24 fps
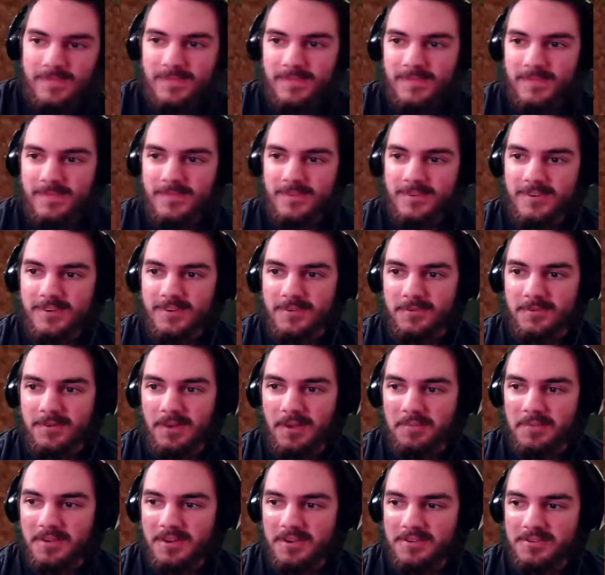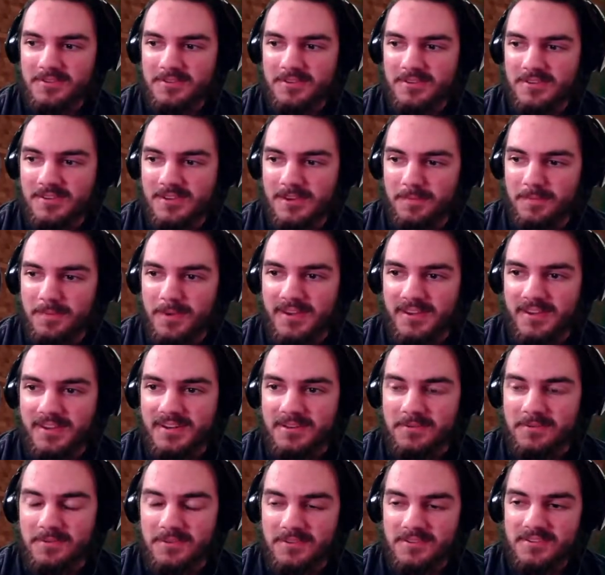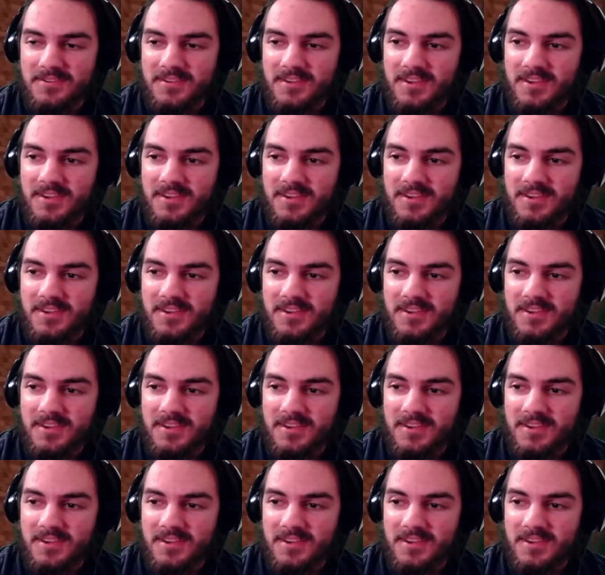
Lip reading: Okay, well, I mean, I was gonna cut back anyways.